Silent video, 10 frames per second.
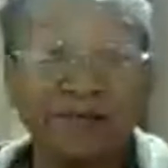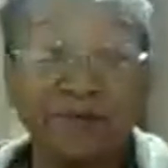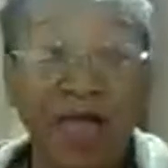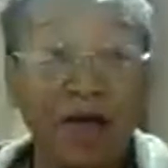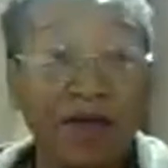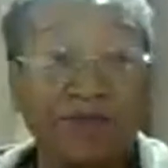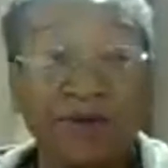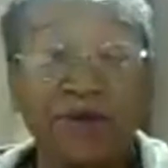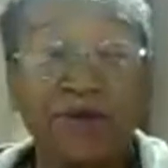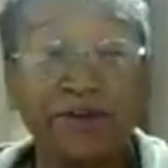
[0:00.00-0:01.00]
If y'all
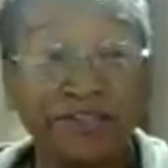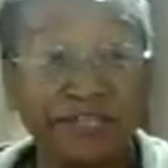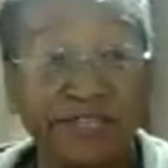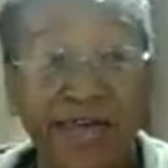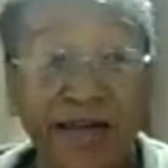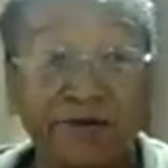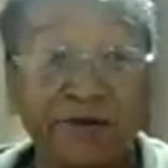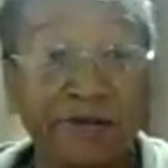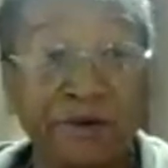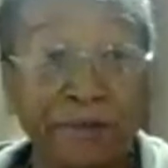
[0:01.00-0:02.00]
ever heard of the town
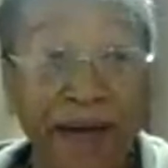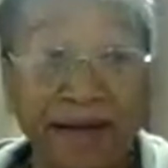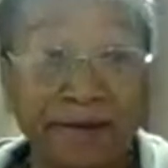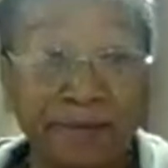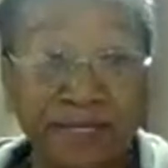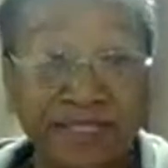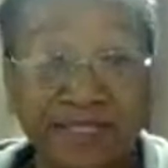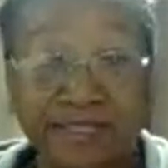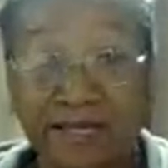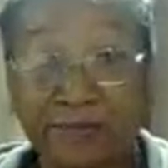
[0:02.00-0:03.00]
Kilmichael,
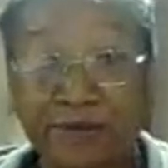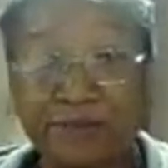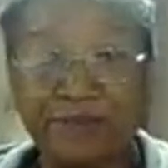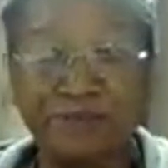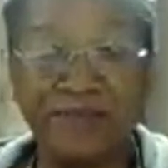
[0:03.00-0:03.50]
Mississippi,